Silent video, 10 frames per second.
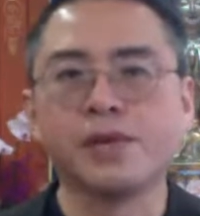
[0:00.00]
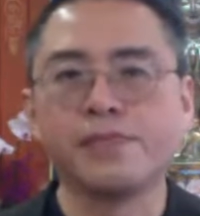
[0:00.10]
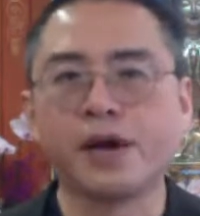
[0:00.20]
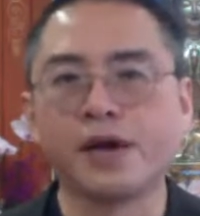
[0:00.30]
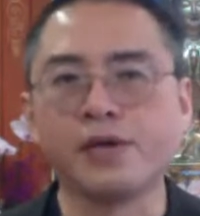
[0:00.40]

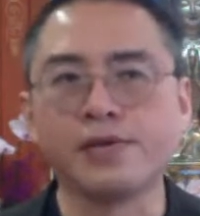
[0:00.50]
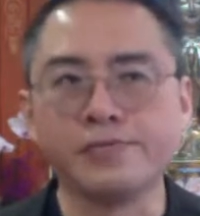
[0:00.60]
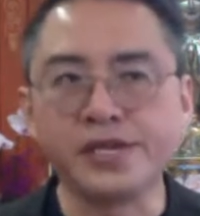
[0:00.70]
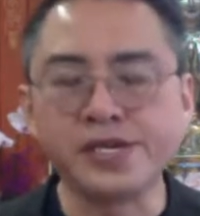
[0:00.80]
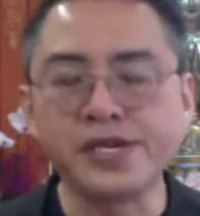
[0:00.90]
By
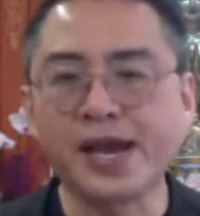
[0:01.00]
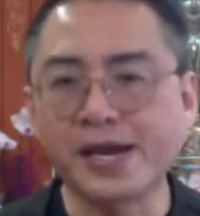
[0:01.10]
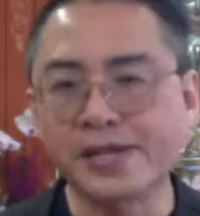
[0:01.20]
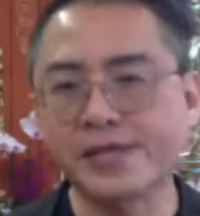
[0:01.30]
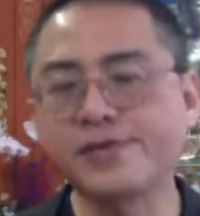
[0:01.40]
me
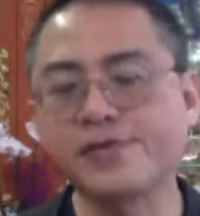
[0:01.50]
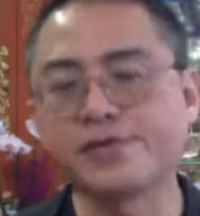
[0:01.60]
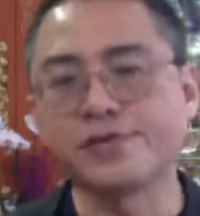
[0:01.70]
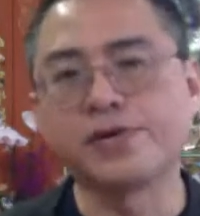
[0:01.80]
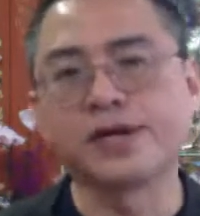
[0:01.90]
acting
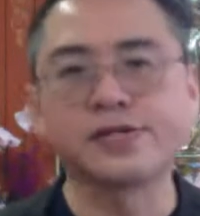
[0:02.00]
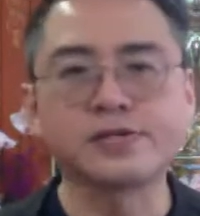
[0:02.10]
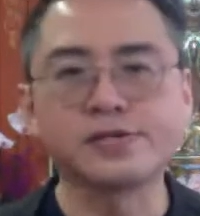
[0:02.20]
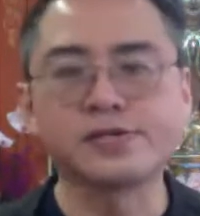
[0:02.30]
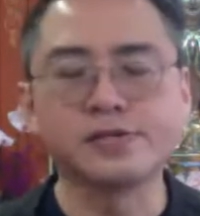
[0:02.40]
or not
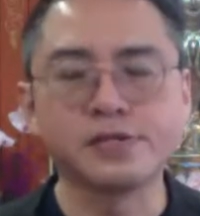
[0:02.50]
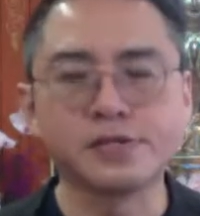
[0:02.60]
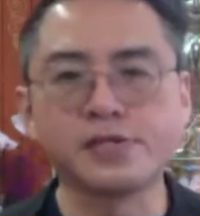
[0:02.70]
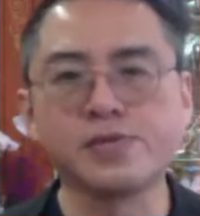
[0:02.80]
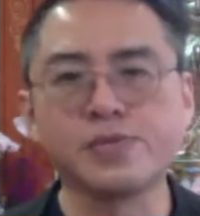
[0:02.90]
acting in a
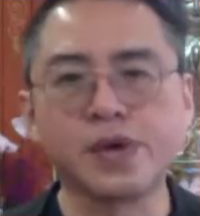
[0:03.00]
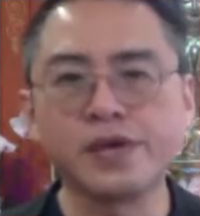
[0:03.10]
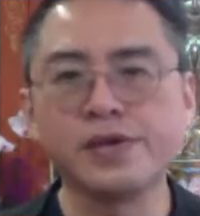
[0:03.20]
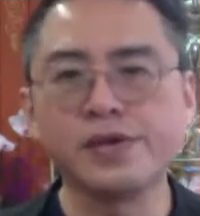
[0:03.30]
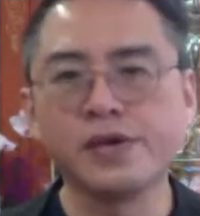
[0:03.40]
certain
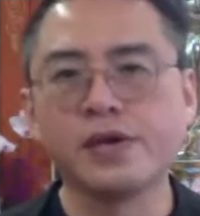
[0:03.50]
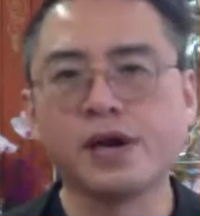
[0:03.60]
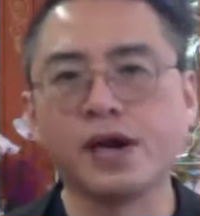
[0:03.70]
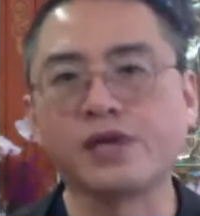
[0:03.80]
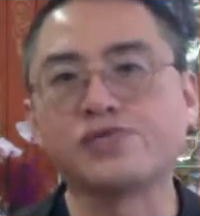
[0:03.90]
way,
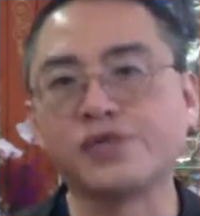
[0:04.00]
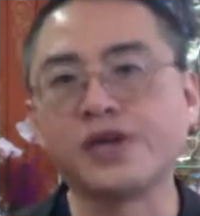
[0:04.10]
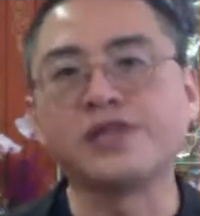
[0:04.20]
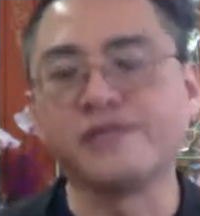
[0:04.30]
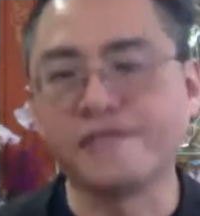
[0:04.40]
I
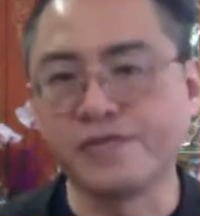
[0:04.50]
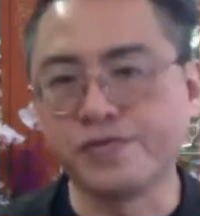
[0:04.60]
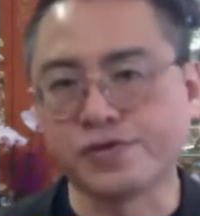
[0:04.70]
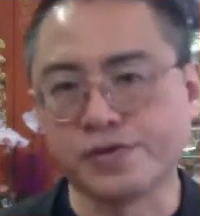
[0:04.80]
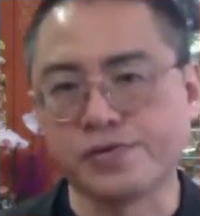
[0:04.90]
create the
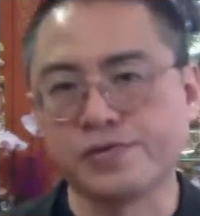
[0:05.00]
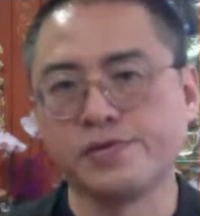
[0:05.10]
future.